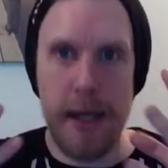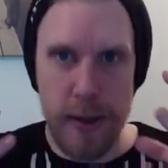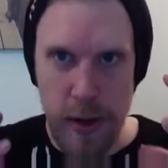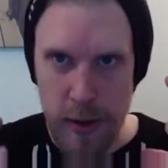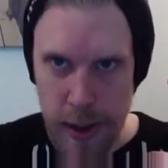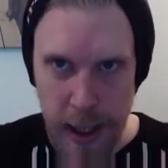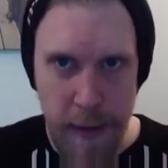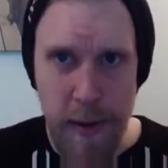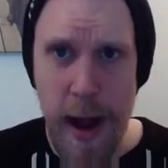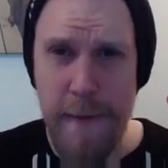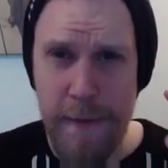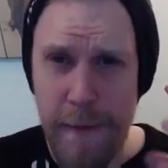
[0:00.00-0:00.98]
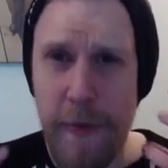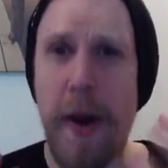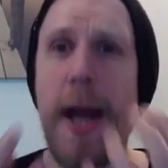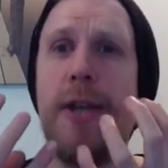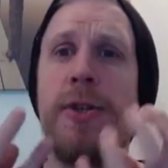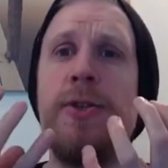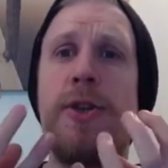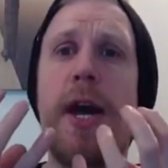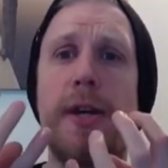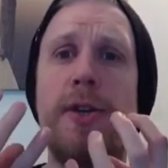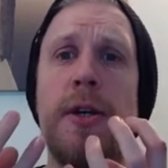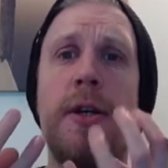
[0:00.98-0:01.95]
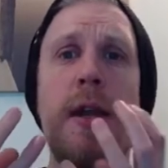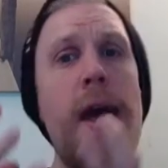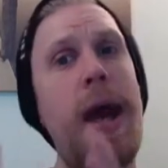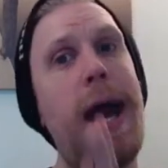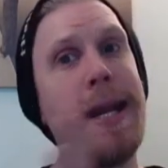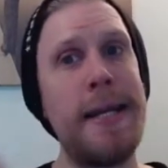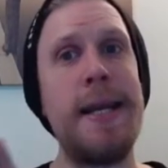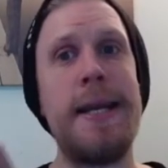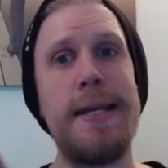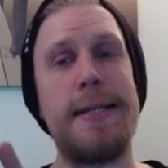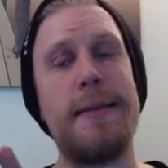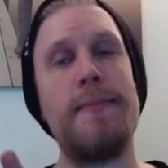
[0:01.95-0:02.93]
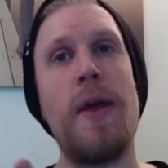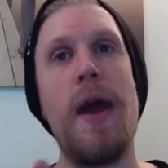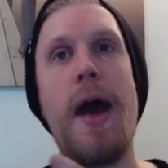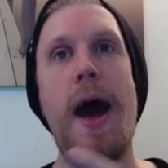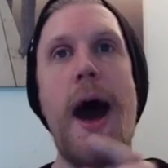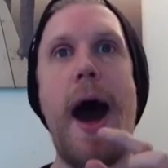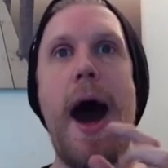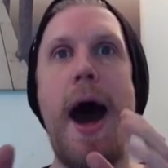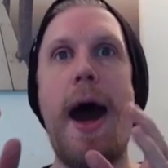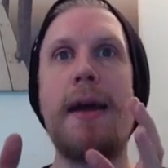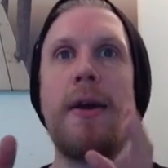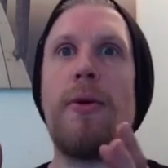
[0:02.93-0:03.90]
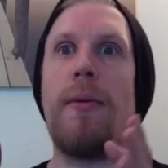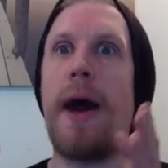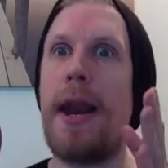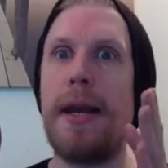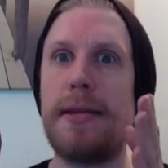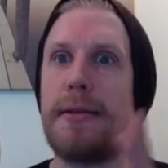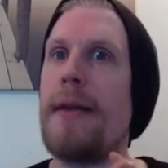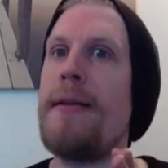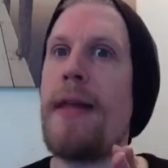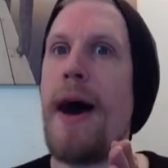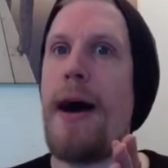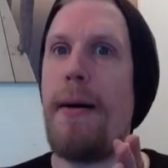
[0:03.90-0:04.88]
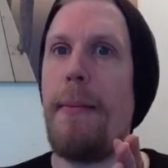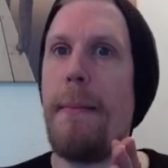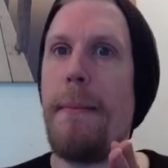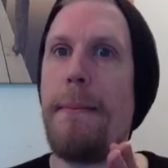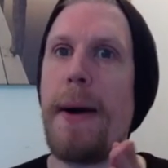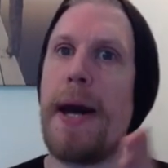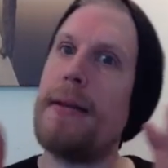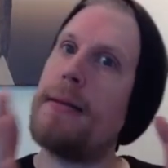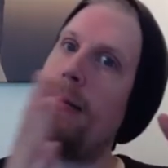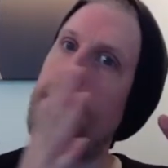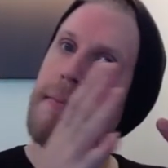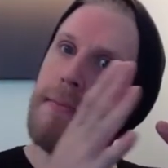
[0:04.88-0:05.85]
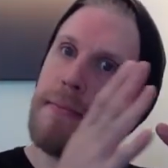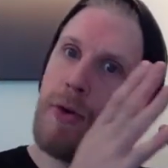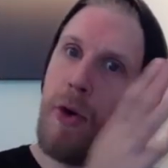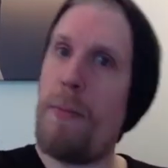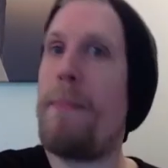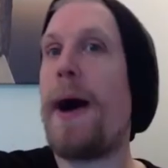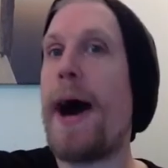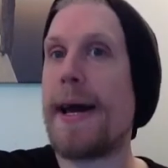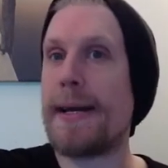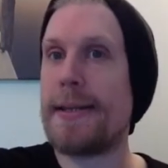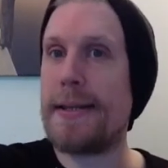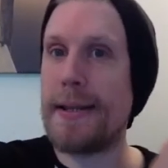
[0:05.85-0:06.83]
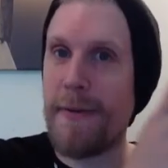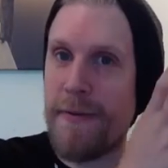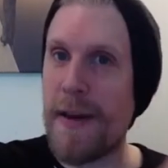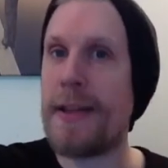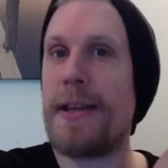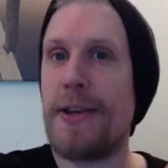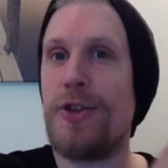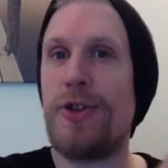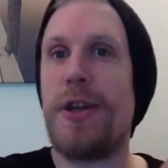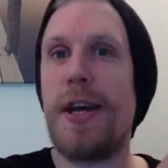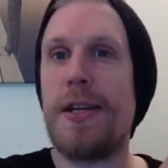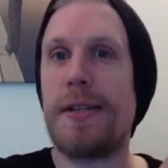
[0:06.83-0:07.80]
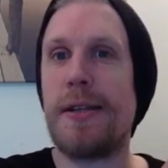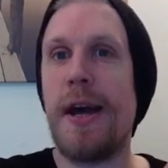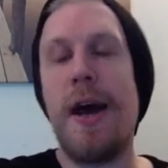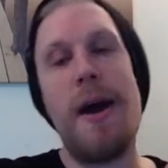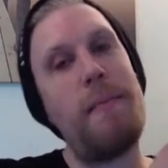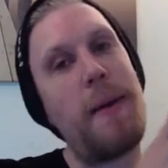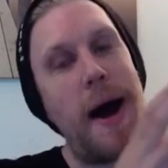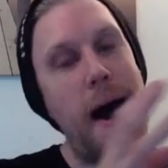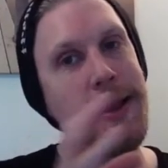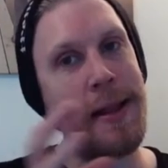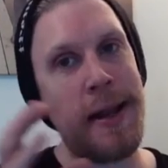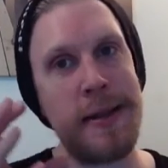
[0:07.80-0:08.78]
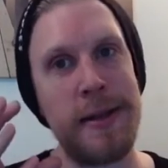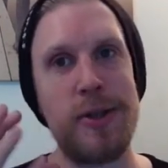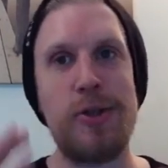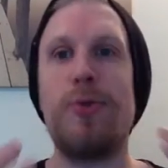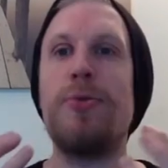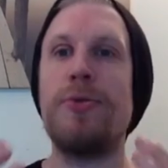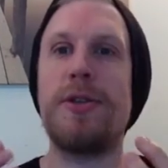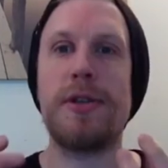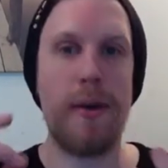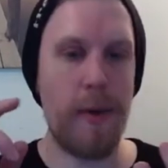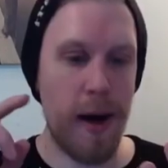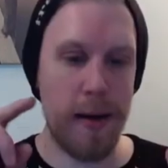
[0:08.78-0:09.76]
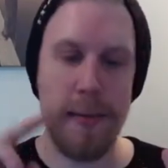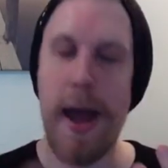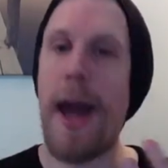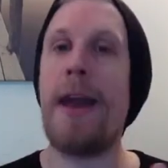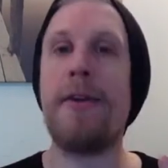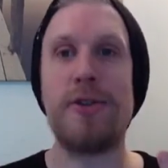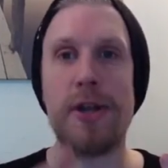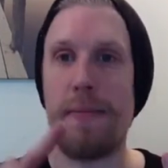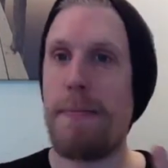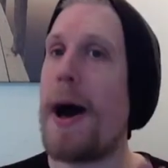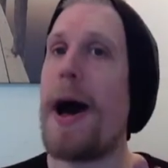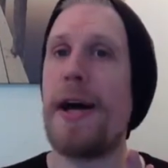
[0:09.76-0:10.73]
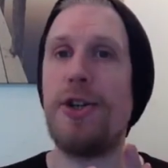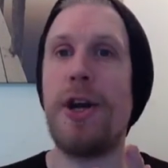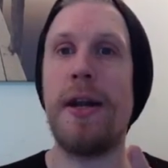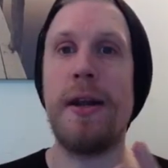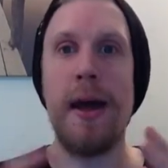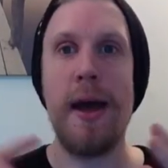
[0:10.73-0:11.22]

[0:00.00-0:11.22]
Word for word: It's, it's gave it a fresh injection it needed, you know, and it's done that by going back to the vintage days, but adding in the stone sour energy, passion,